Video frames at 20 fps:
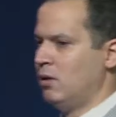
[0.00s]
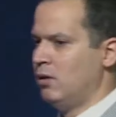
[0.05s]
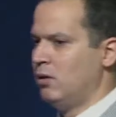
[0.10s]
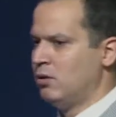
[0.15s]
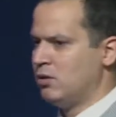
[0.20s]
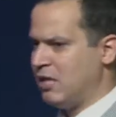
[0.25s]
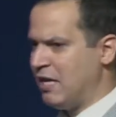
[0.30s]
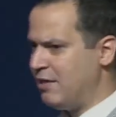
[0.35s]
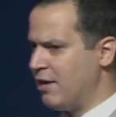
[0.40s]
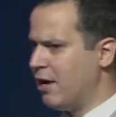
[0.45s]

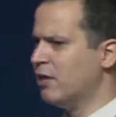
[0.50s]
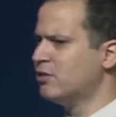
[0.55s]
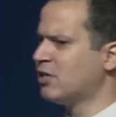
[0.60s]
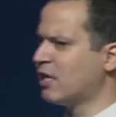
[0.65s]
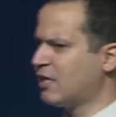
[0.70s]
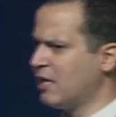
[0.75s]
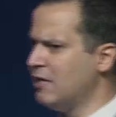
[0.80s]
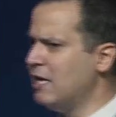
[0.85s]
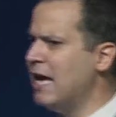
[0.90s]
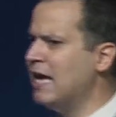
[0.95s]
See, there's a
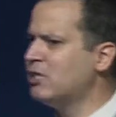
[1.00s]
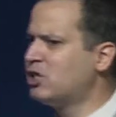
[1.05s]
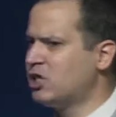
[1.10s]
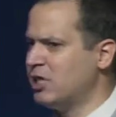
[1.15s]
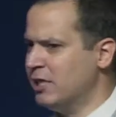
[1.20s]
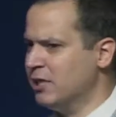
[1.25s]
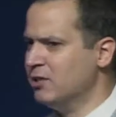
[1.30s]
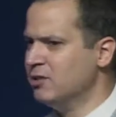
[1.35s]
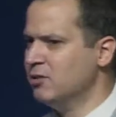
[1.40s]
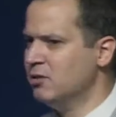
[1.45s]

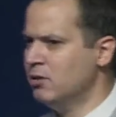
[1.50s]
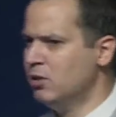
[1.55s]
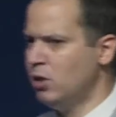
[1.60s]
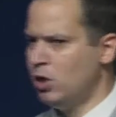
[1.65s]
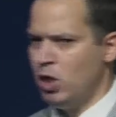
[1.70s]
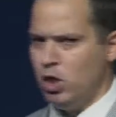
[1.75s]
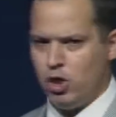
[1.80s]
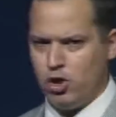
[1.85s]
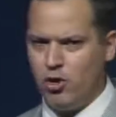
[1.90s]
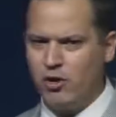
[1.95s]
condition.
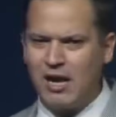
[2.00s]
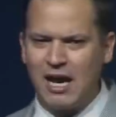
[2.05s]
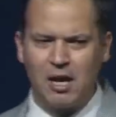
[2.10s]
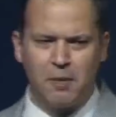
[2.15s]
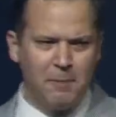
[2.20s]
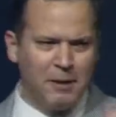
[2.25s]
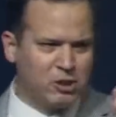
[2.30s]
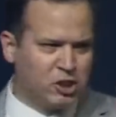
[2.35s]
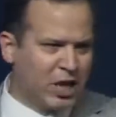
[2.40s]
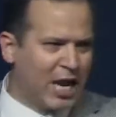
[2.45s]
You got to
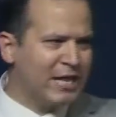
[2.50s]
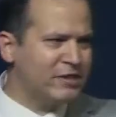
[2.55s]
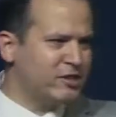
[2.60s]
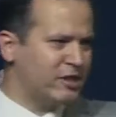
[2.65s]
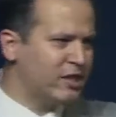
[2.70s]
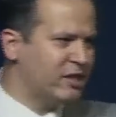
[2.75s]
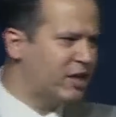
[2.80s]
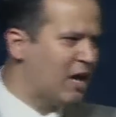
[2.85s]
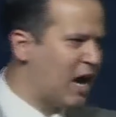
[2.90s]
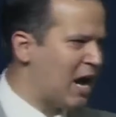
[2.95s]
be
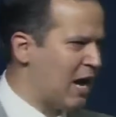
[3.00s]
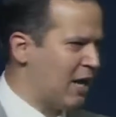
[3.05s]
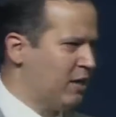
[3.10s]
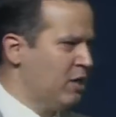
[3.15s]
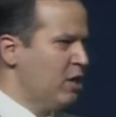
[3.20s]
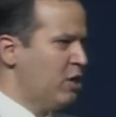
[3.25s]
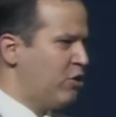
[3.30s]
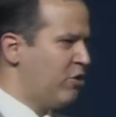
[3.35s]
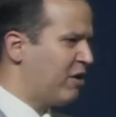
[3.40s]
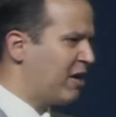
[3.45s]
chasing God.
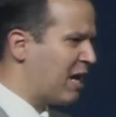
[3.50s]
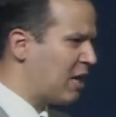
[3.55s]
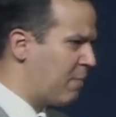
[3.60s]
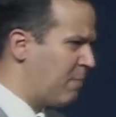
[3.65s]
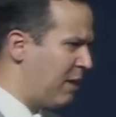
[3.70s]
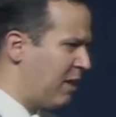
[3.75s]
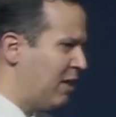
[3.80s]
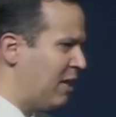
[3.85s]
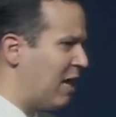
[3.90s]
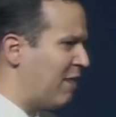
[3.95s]
You got to
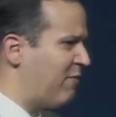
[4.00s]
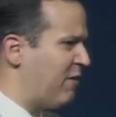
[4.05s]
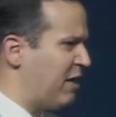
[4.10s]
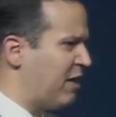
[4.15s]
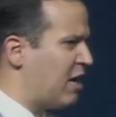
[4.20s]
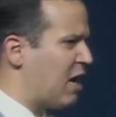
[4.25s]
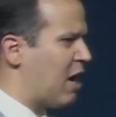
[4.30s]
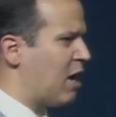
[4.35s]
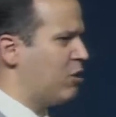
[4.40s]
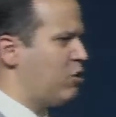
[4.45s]
be loving
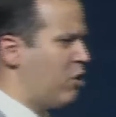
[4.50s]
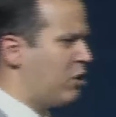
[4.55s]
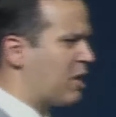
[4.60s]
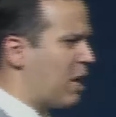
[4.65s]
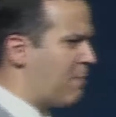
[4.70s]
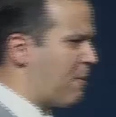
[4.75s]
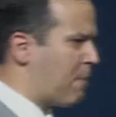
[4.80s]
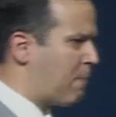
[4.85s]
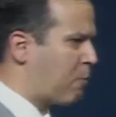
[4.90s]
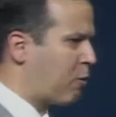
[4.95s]
God. You got
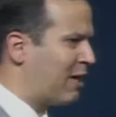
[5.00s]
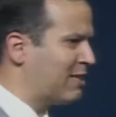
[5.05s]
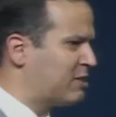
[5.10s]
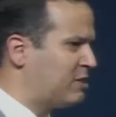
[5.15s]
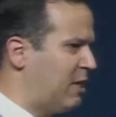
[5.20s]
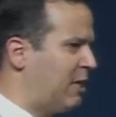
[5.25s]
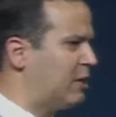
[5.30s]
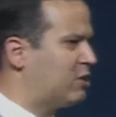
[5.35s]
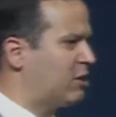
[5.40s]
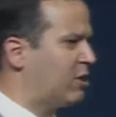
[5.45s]
to be
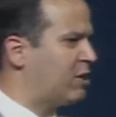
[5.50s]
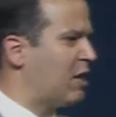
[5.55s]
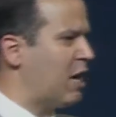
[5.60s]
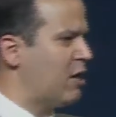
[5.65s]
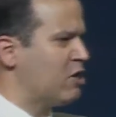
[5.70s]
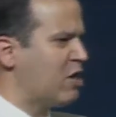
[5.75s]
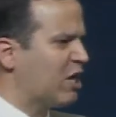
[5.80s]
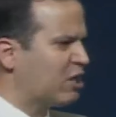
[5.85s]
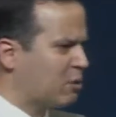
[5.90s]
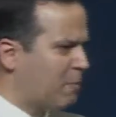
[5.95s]
pressing into God.
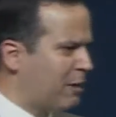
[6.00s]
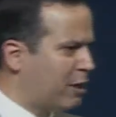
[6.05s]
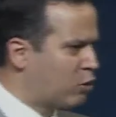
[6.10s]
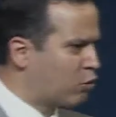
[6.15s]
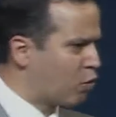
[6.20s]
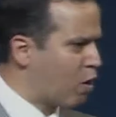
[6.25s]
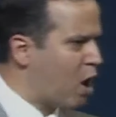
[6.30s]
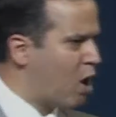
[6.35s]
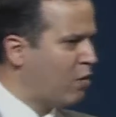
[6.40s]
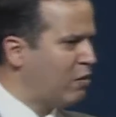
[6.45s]
You have to be
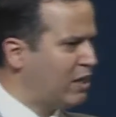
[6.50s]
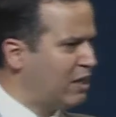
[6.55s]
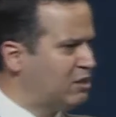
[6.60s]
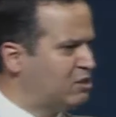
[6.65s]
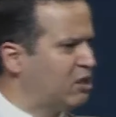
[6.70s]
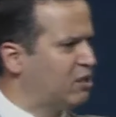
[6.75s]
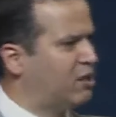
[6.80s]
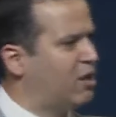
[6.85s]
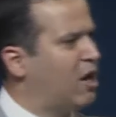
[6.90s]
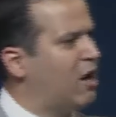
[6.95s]
growing
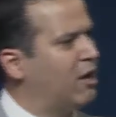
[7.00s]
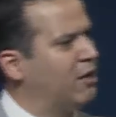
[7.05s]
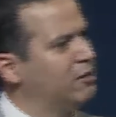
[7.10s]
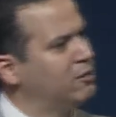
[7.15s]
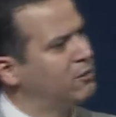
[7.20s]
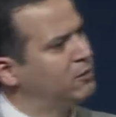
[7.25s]
into God.